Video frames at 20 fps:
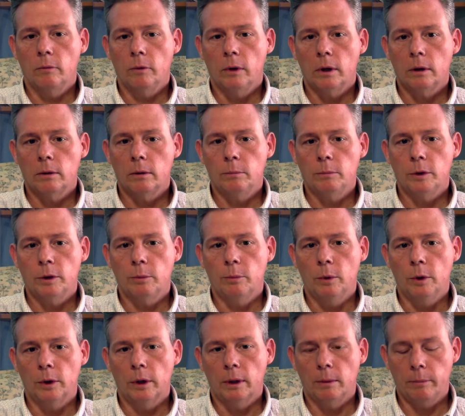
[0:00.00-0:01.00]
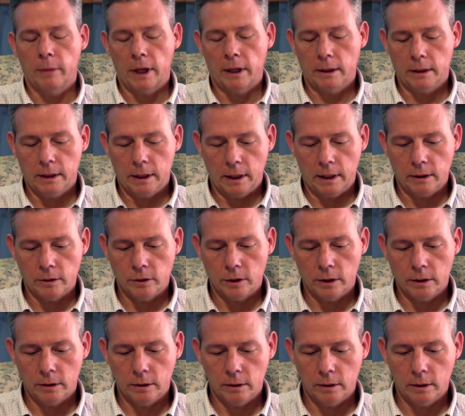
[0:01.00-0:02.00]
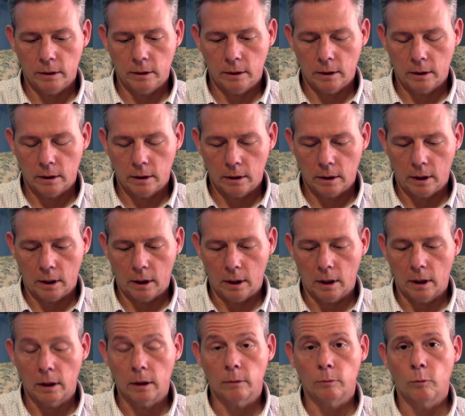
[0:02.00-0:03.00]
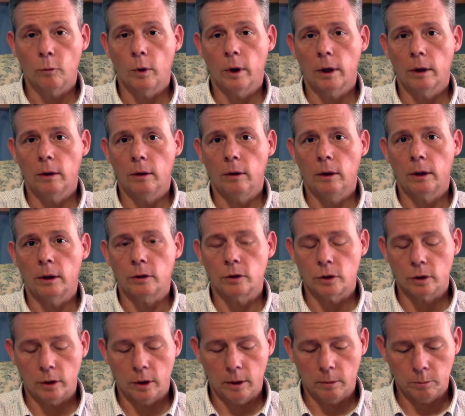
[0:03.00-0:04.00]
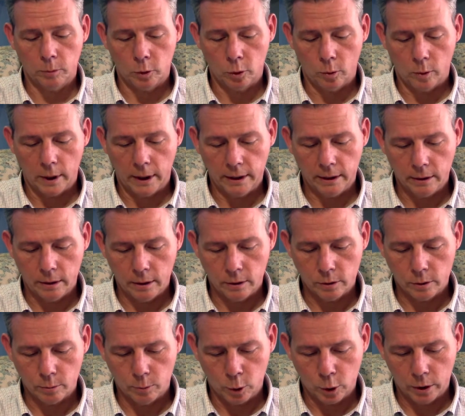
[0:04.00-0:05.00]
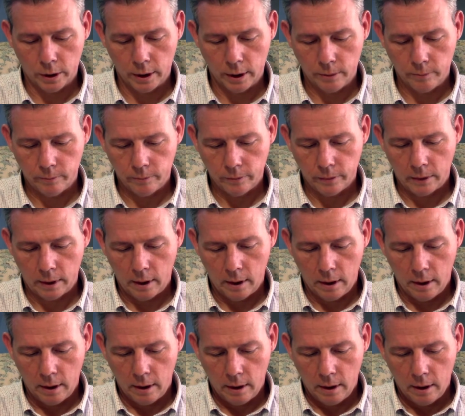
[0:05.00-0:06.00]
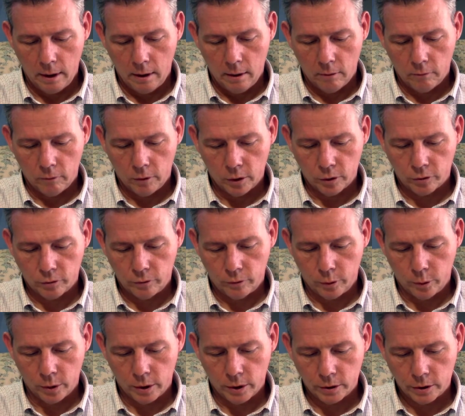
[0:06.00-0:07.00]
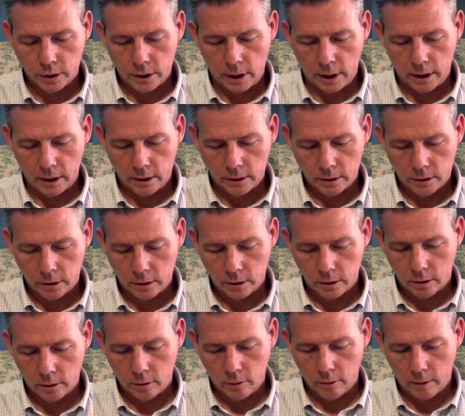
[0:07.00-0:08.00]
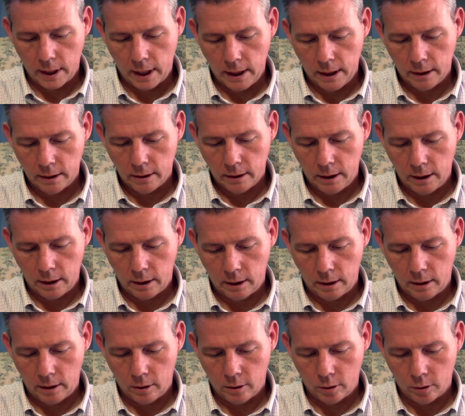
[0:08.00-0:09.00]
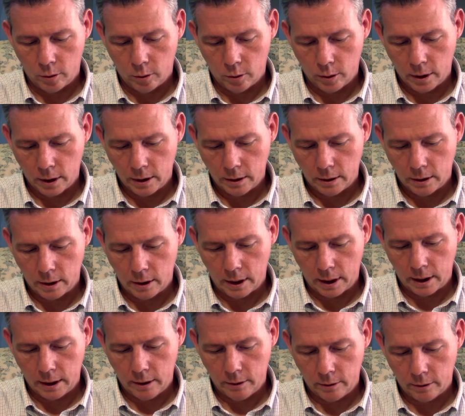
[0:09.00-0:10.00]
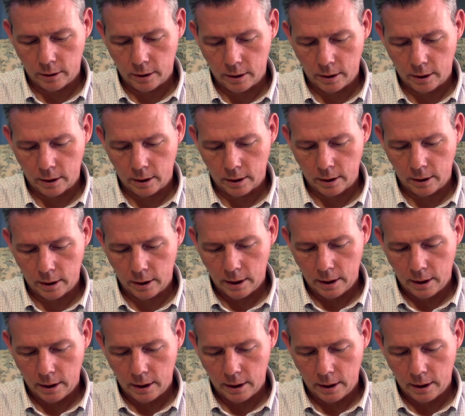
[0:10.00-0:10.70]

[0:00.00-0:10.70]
welcome to morning meditation. We're going to look at Psalm 20 this morning. Verse 4 says, "Grant thee according to thine own heart